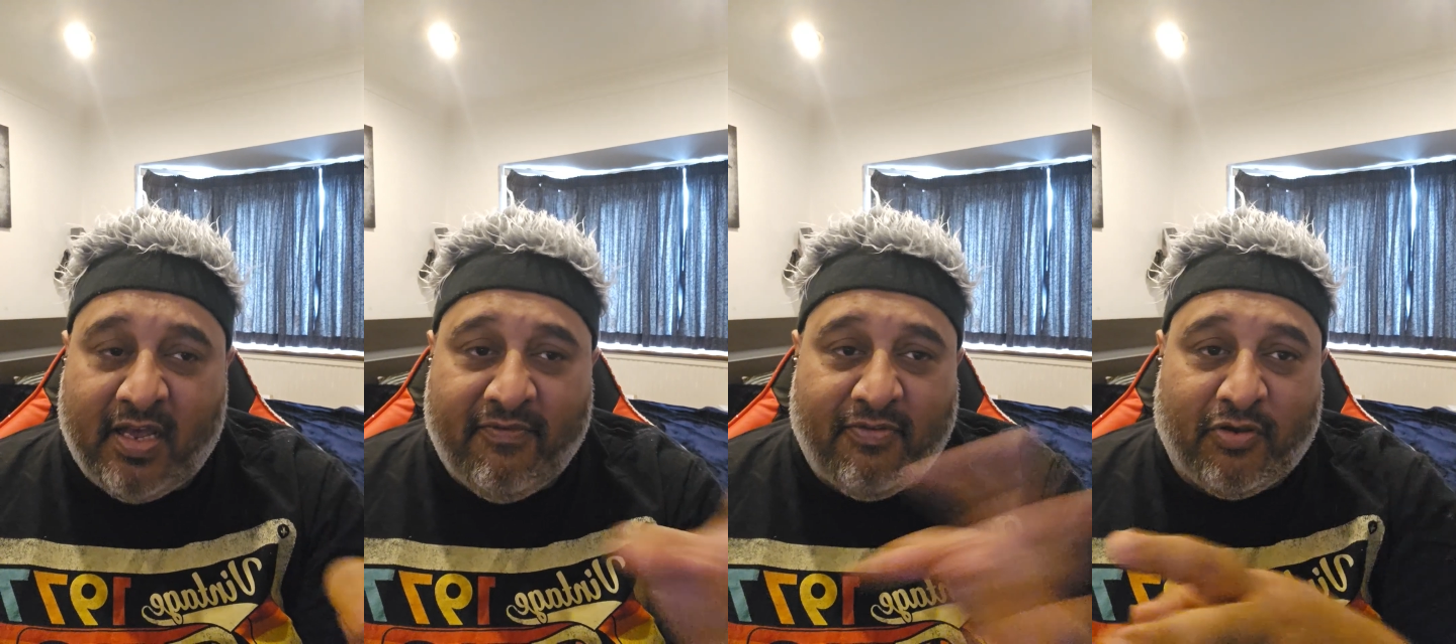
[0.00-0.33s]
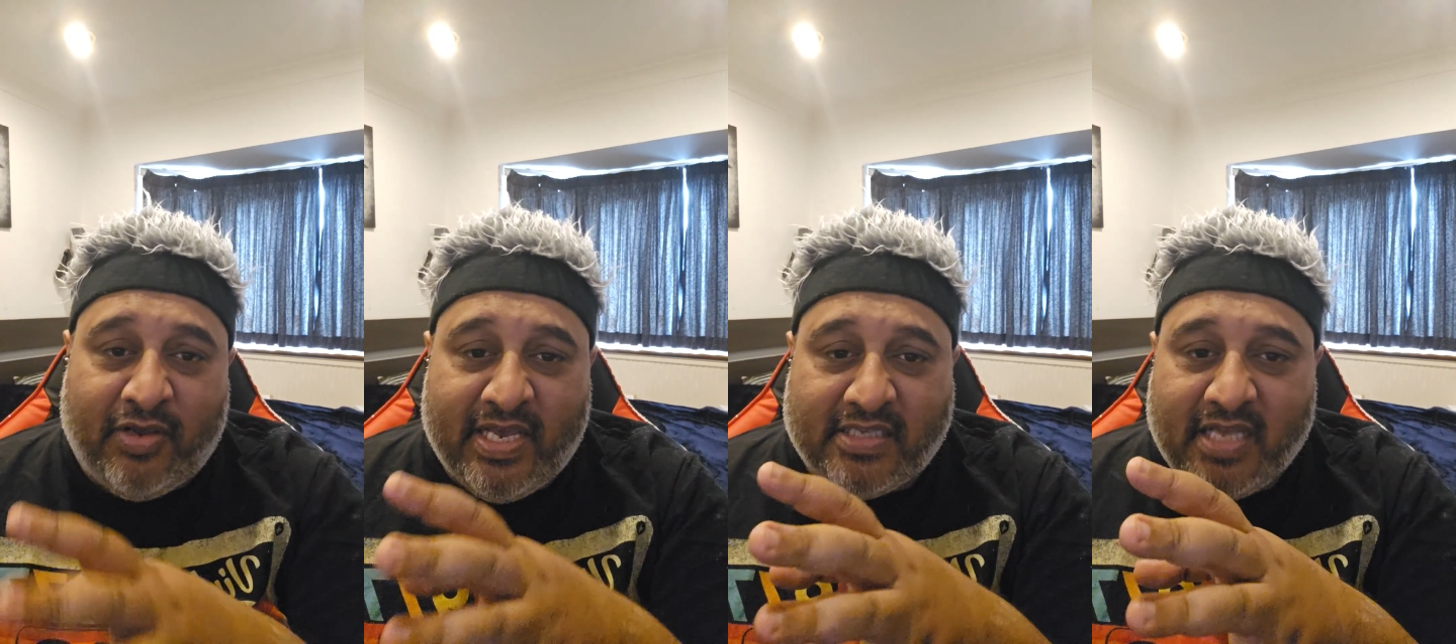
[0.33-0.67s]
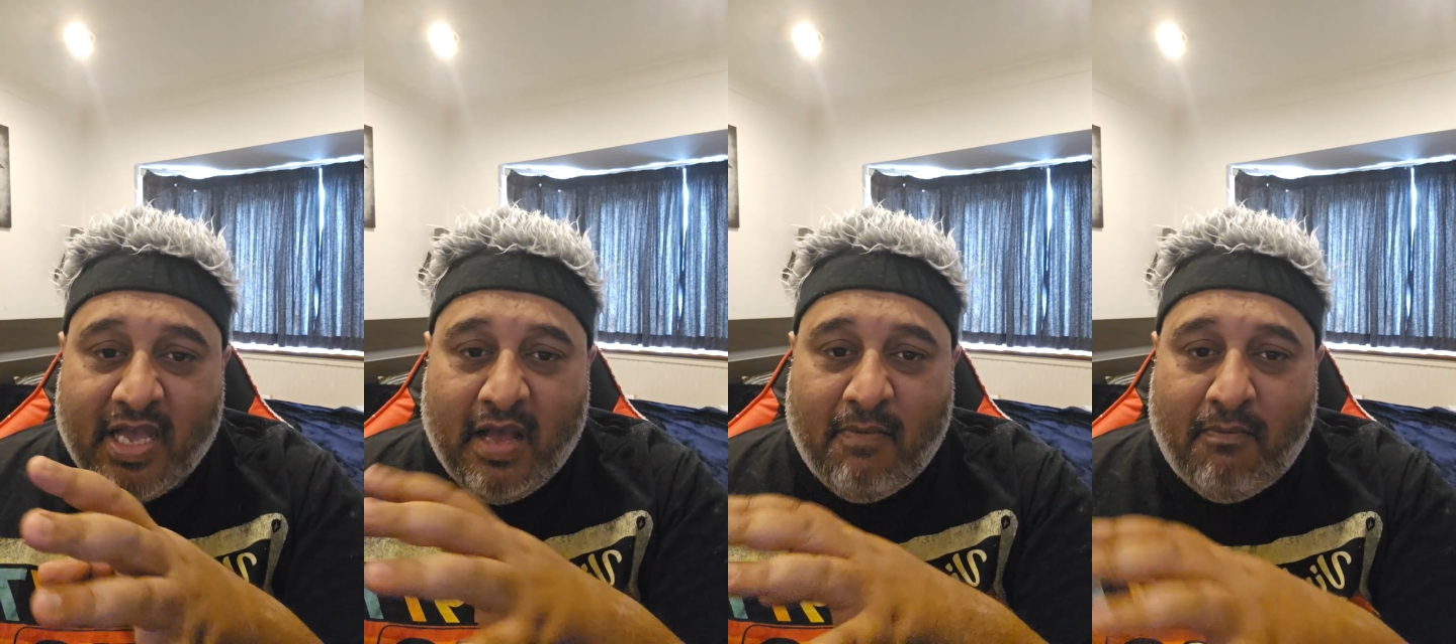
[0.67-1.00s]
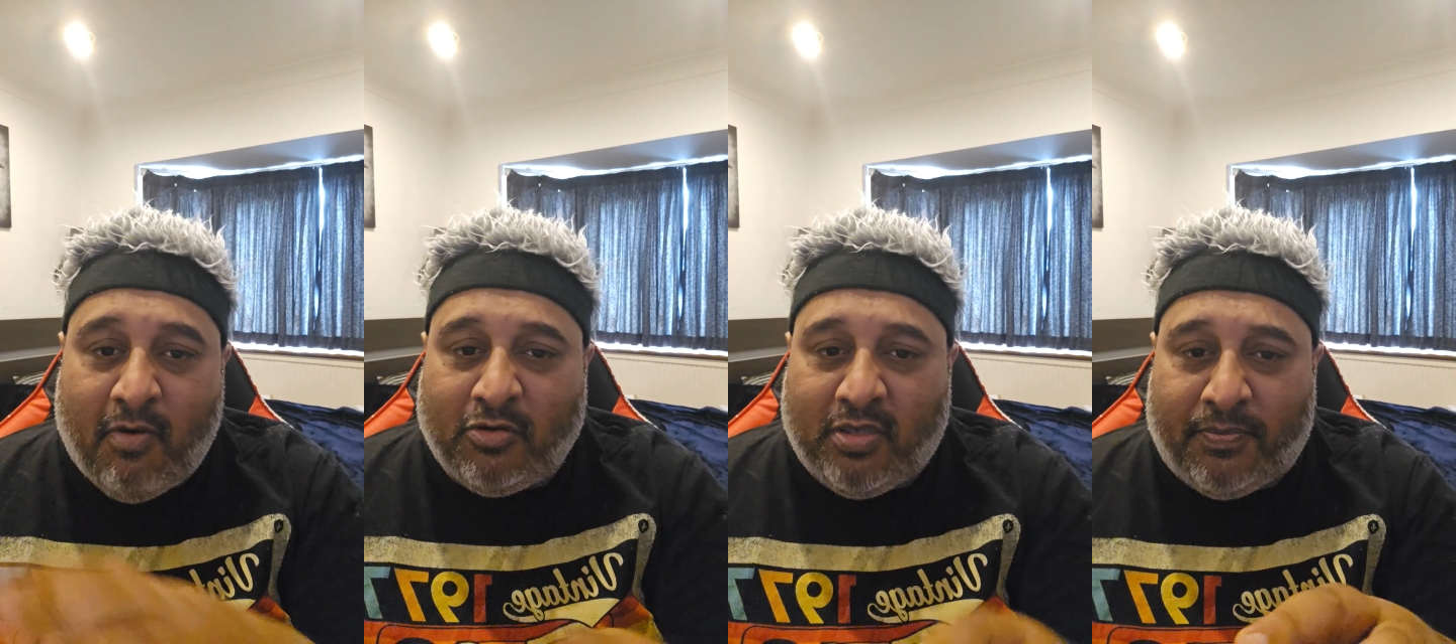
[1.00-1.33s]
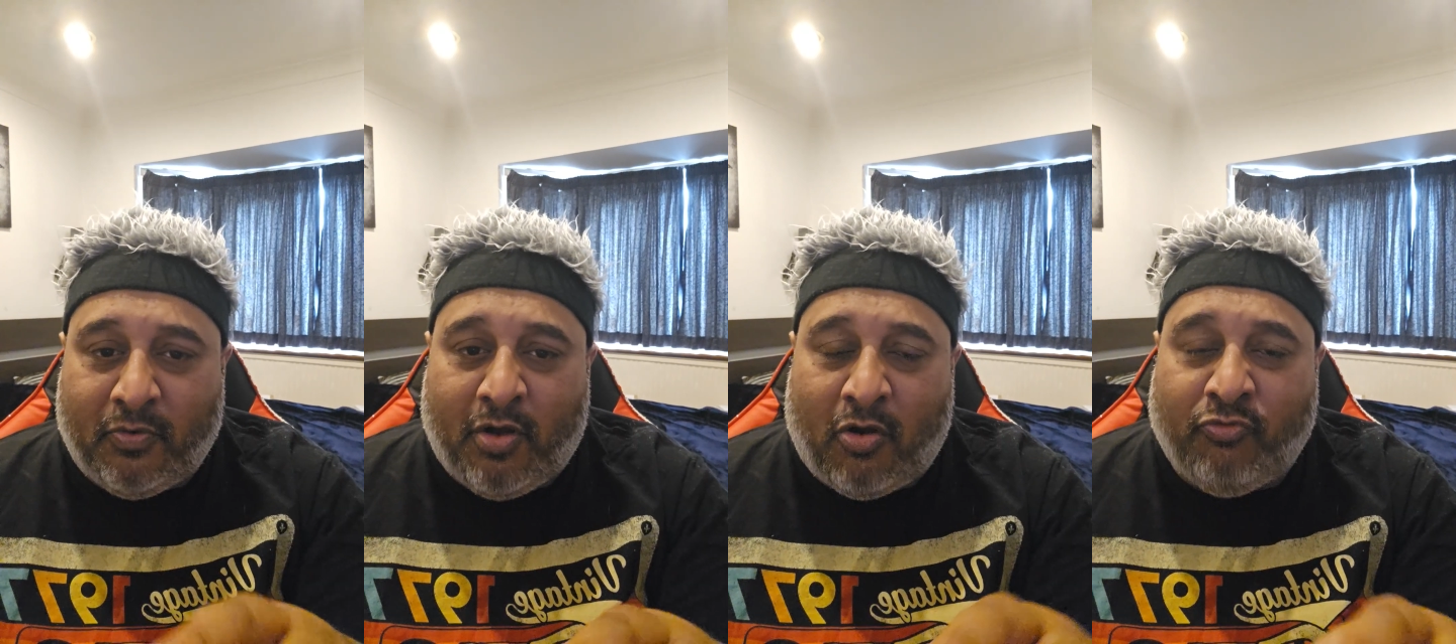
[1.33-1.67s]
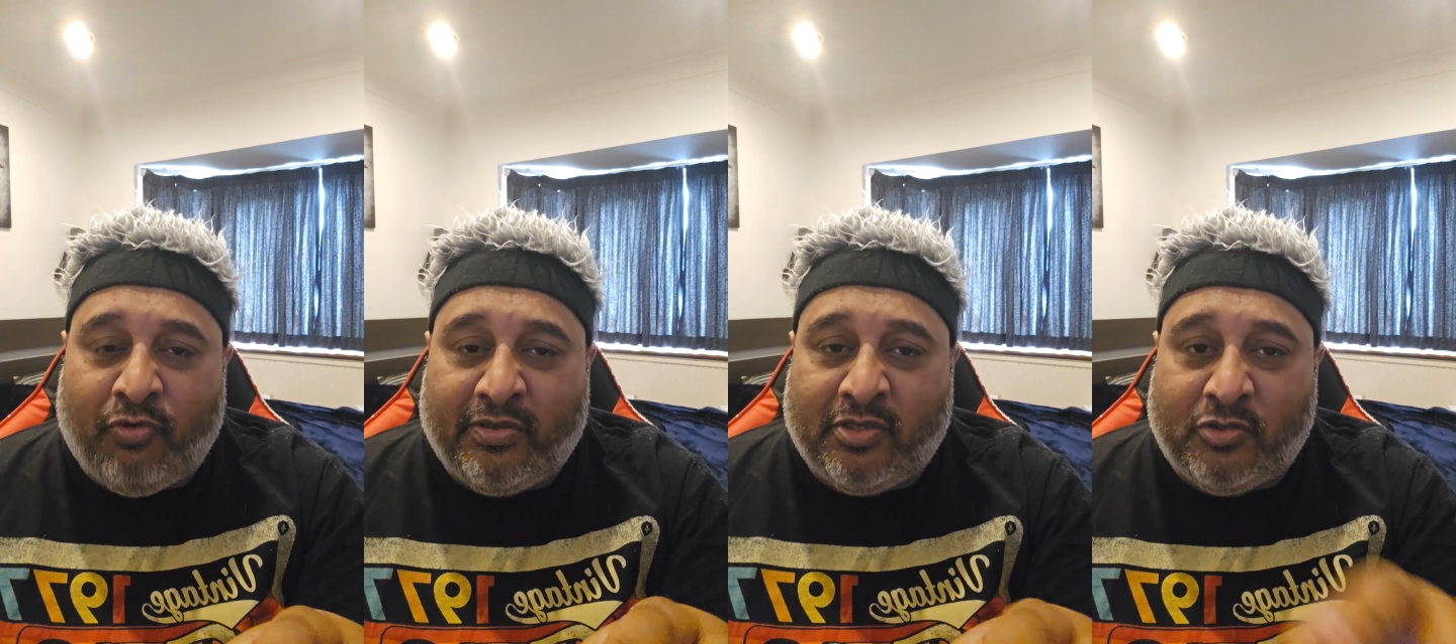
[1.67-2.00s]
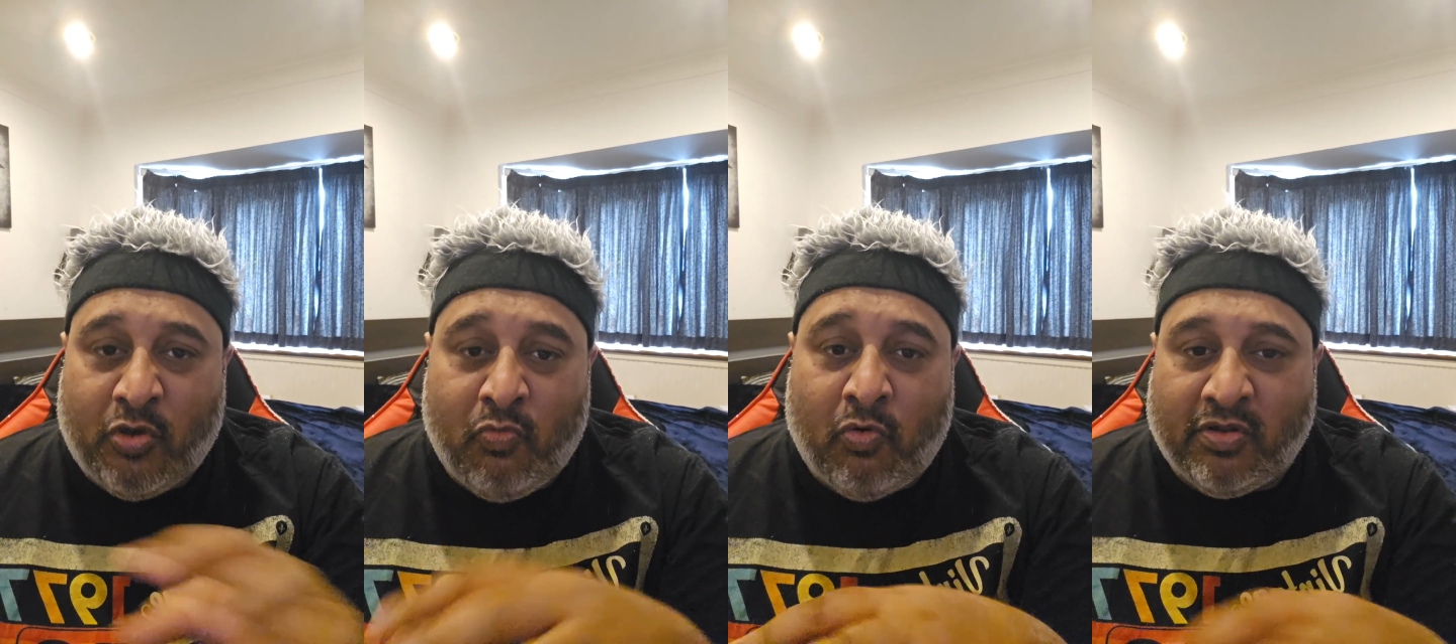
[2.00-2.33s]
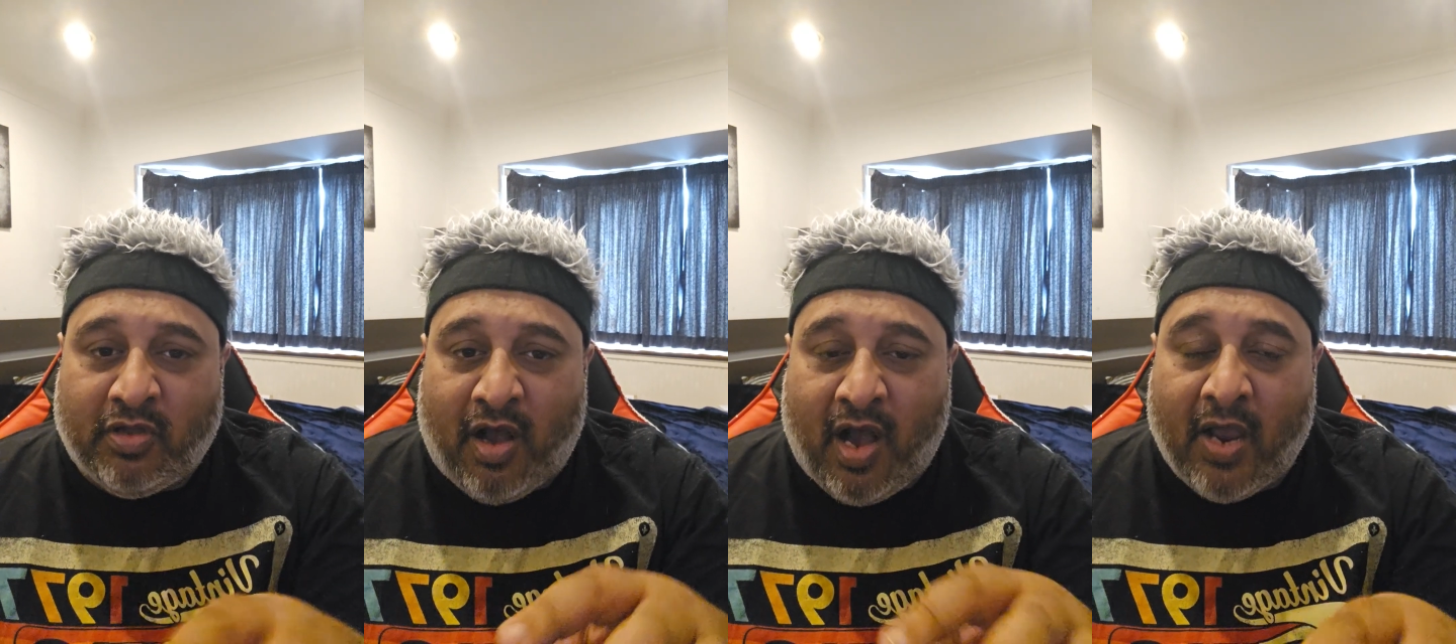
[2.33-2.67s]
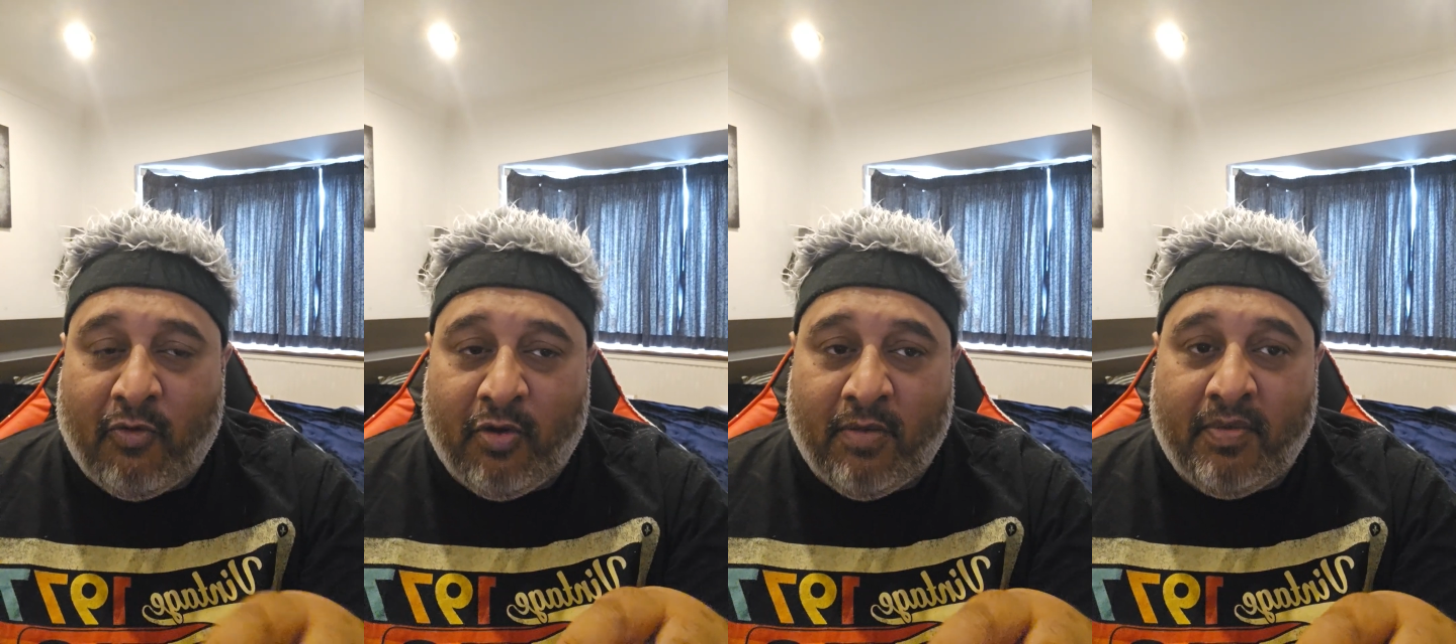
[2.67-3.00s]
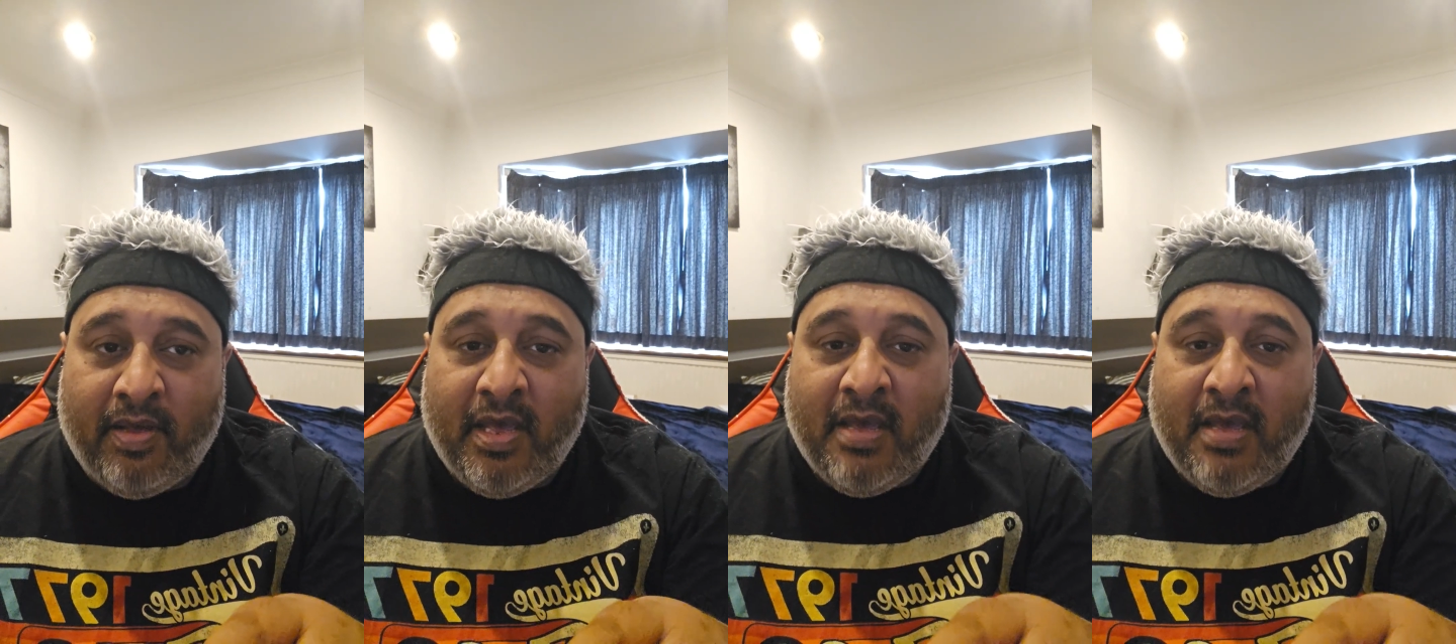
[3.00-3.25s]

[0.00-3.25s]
even though he has multiple contractors who want to hire him.